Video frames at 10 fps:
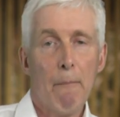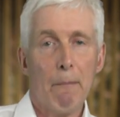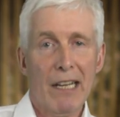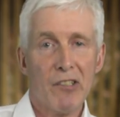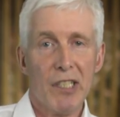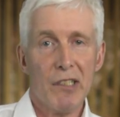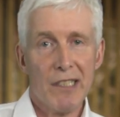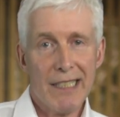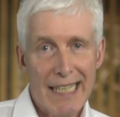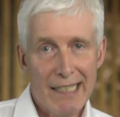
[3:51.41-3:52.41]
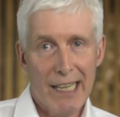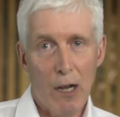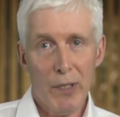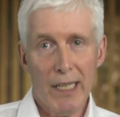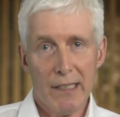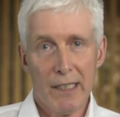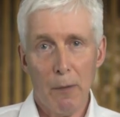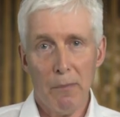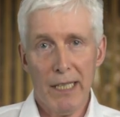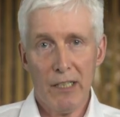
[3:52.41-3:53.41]
matches detailed
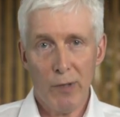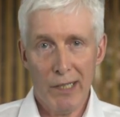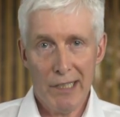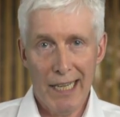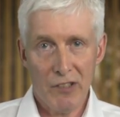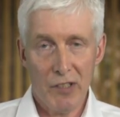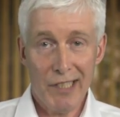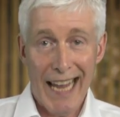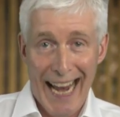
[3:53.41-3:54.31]
intercompany transactions